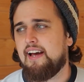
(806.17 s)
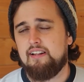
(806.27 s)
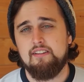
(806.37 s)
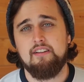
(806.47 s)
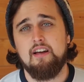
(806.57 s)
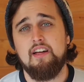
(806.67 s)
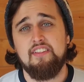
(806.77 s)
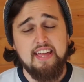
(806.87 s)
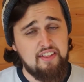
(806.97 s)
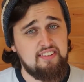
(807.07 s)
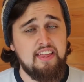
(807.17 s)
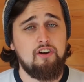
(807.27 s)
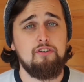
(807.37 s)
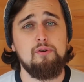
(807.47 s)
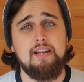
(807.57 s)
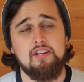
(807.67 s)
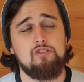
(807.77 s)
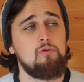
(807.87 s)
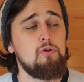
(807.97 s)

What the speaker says: And yeah, they say they've got Newcastle.